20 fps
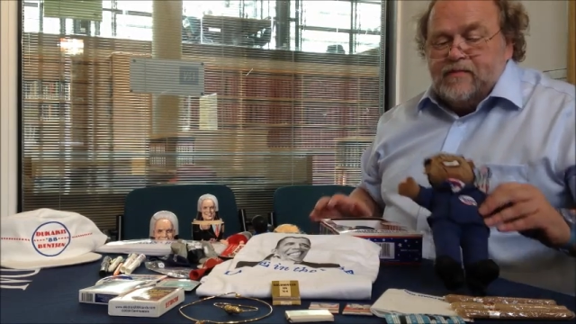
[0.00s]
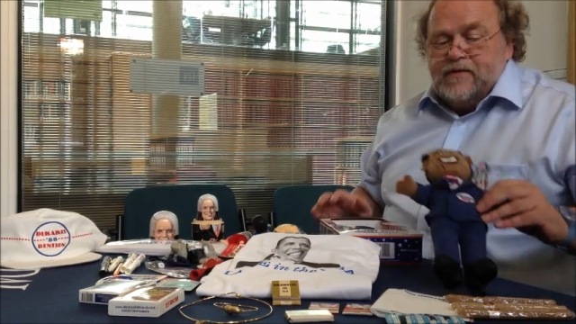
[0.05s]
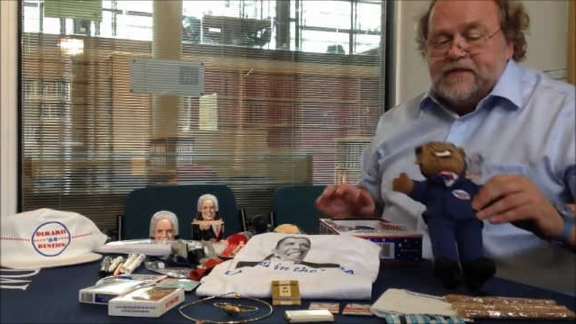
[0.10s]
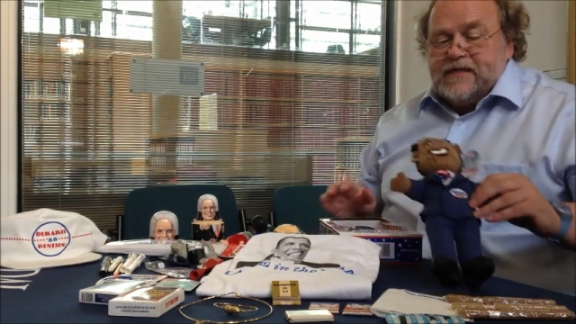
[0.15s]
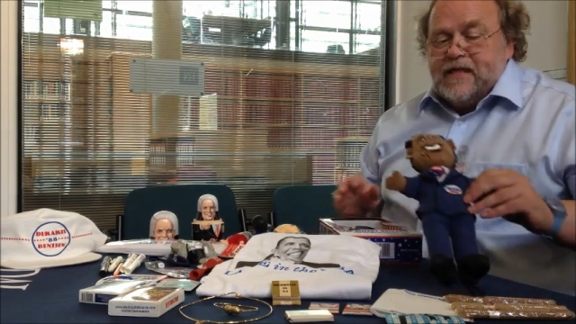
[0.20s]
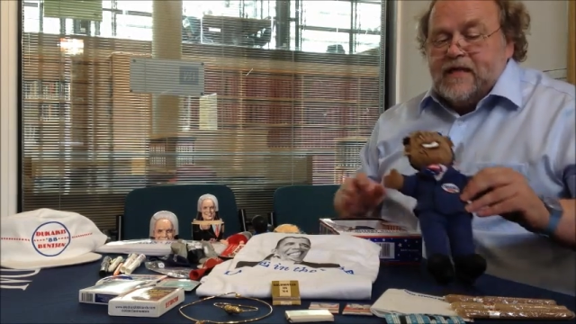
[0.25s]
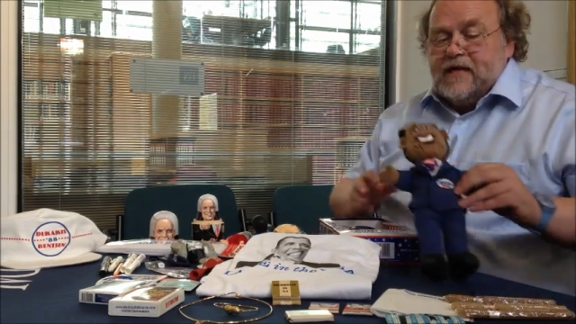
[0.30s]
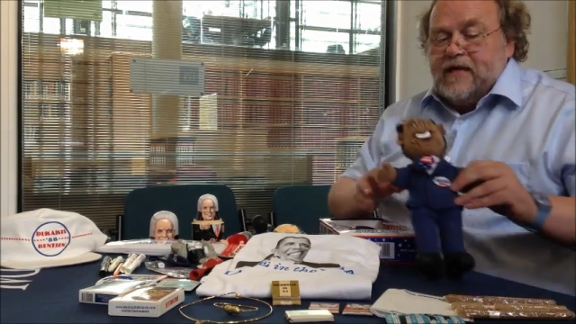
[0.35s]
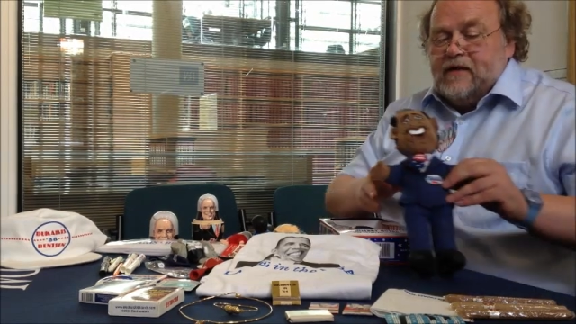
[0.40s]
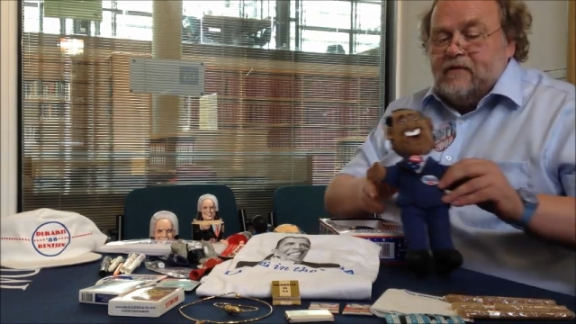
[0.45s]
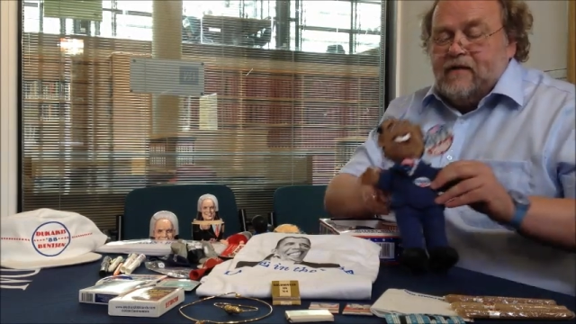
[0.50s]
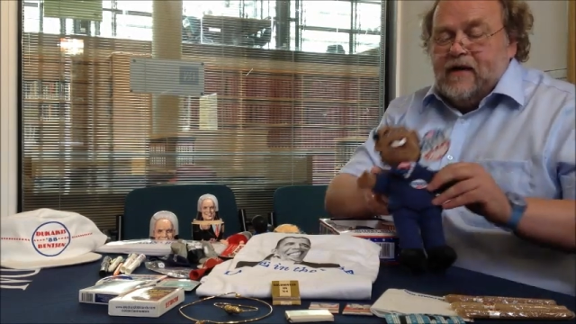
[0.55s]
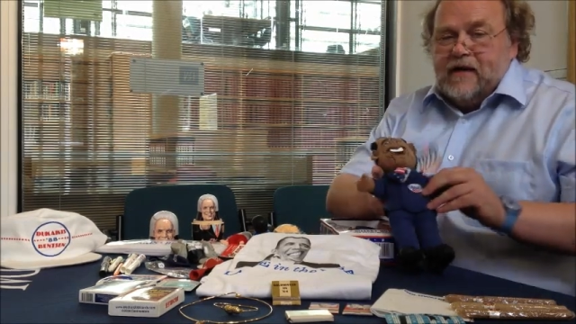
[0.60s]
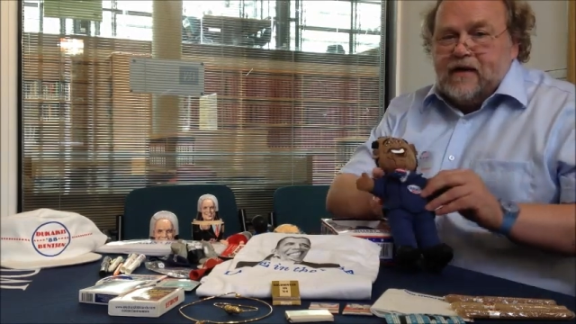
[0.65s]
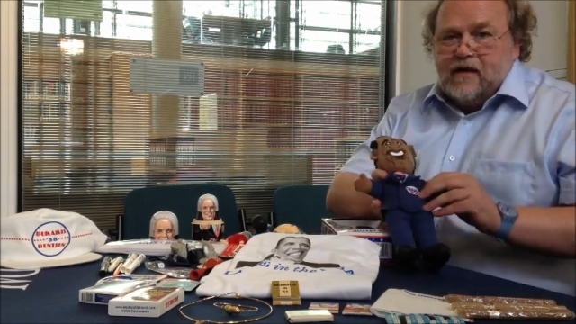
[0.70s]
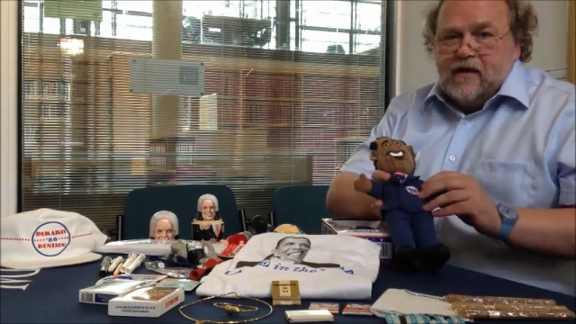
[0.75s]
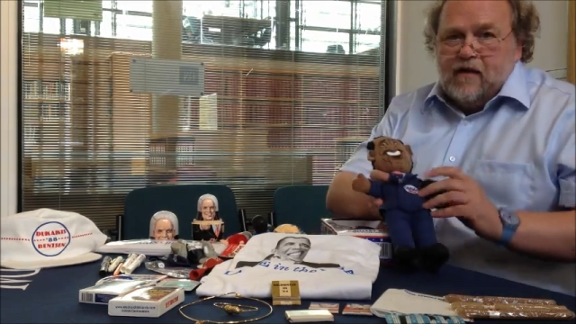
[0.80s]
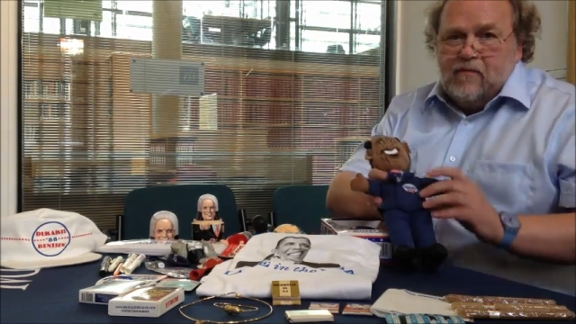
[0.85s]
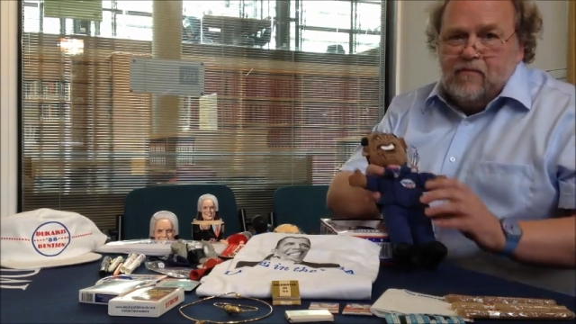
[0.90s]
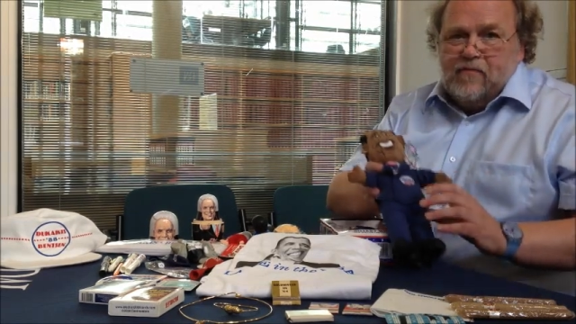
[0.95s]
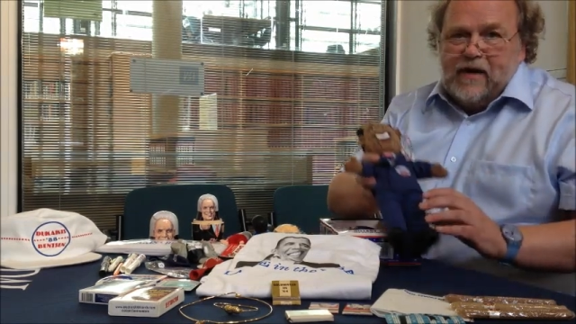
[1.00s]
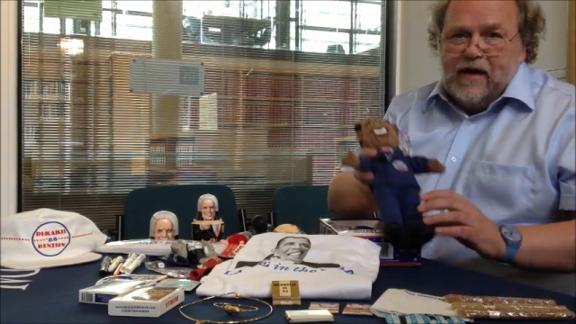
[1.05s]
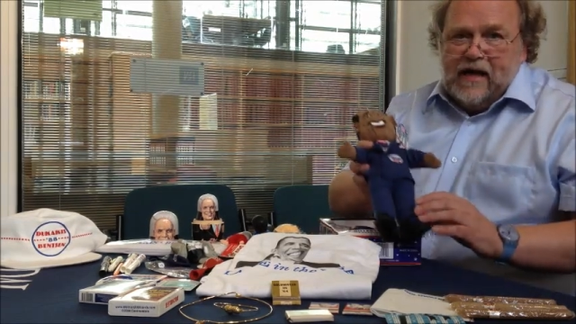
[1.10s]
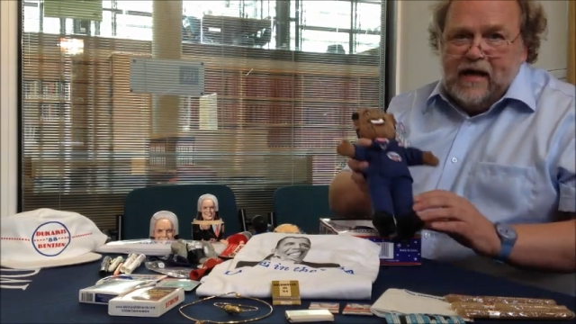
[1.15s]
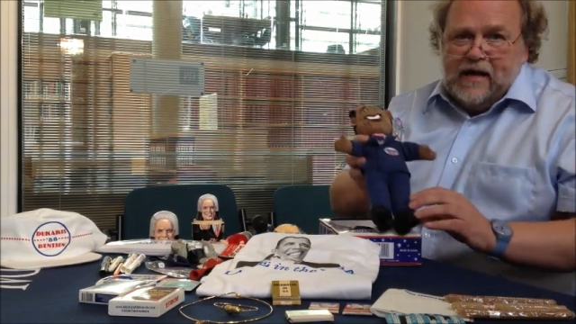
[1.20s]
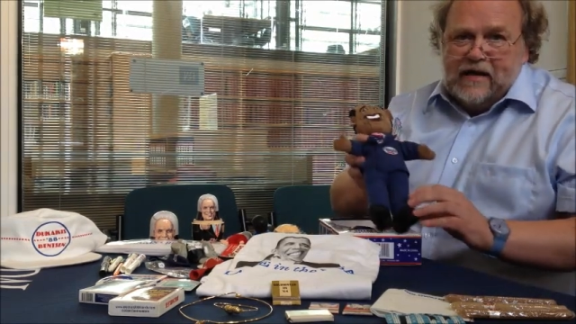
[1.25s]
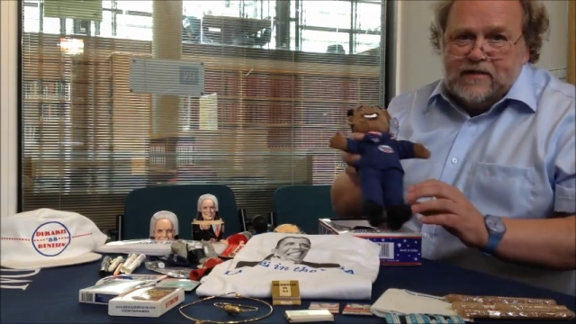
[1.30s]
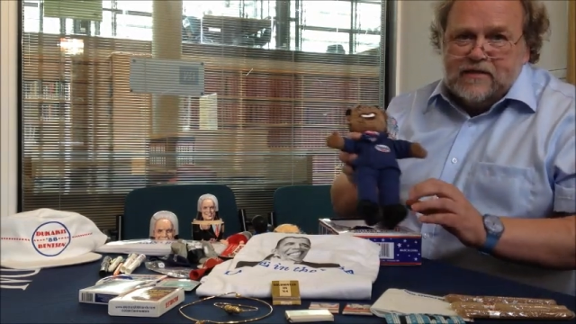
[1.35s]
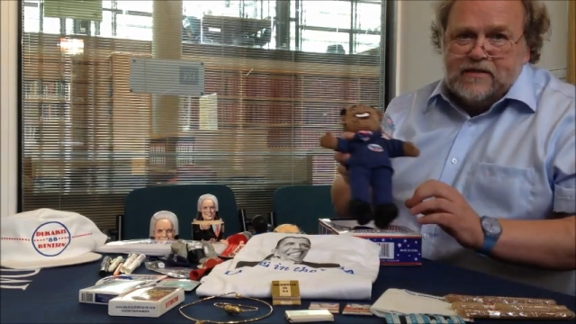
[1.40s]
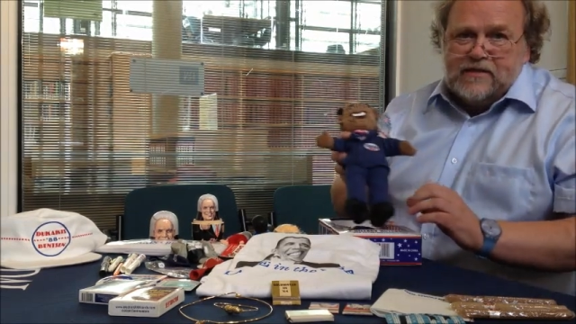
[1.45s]
particularly when
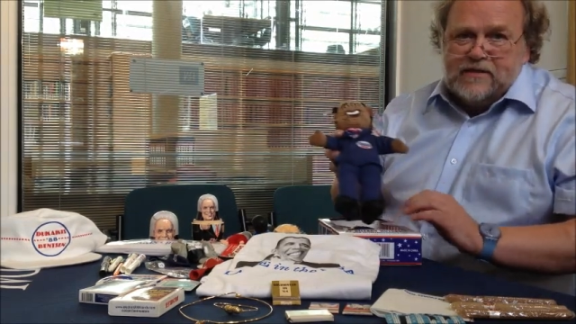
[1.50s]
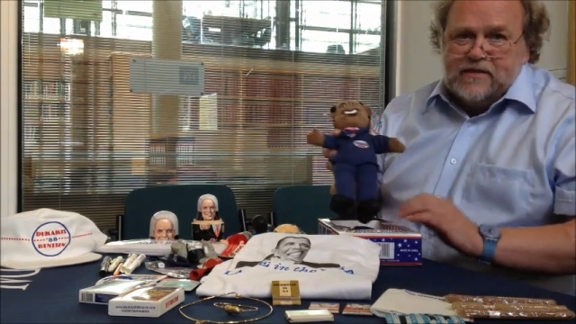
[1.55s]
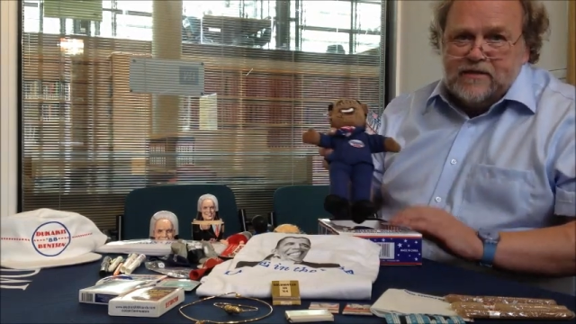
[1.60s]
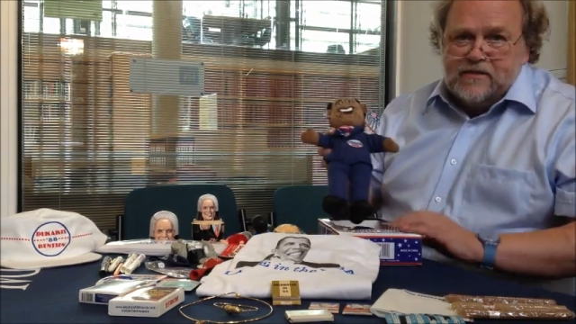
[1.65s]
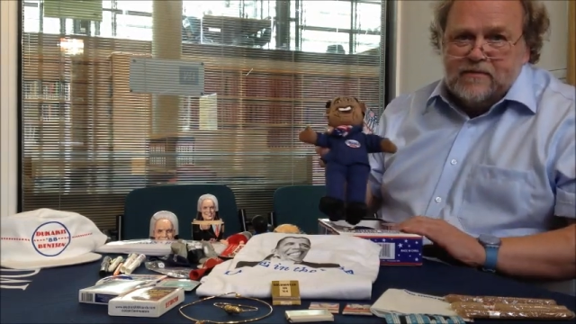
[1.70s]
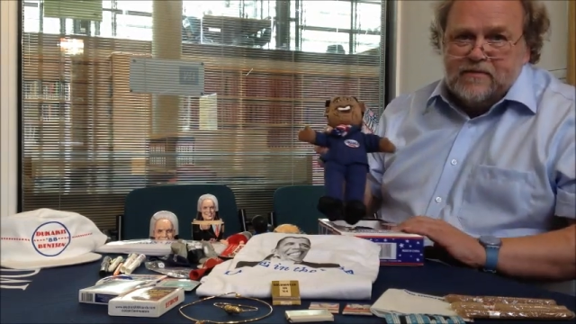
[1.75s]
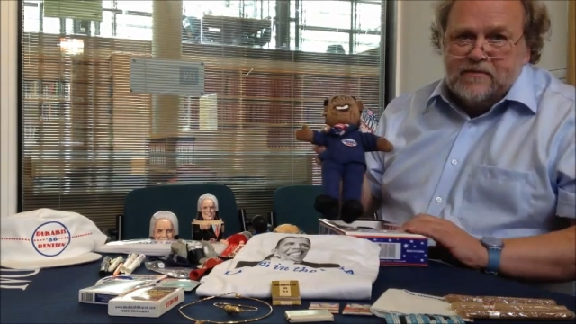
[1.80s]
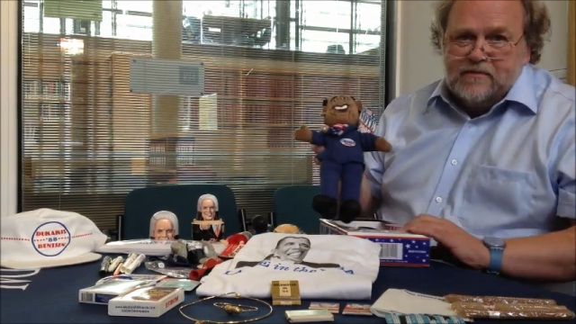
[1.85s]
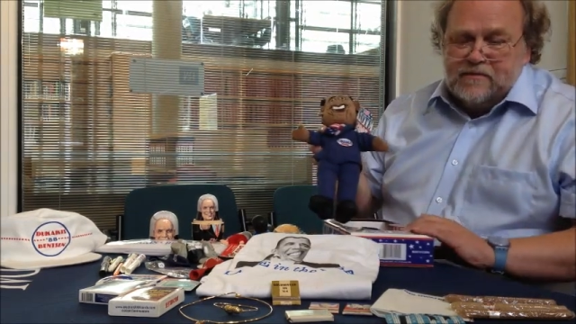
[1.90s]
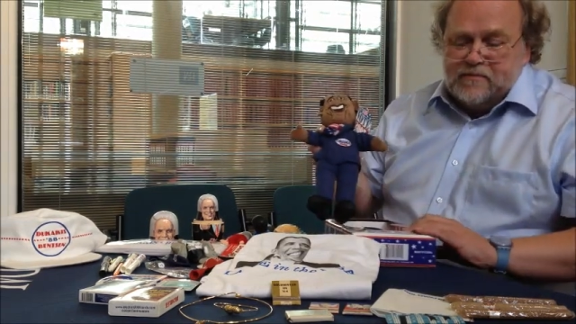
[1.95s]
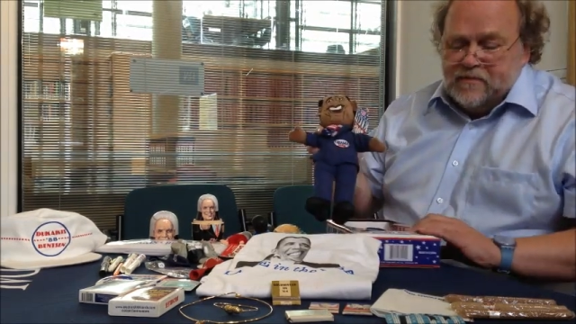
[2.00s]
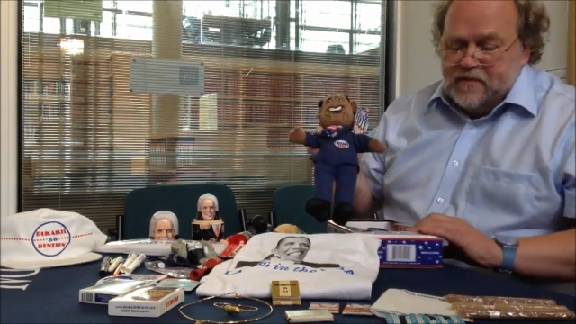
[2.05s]
compared to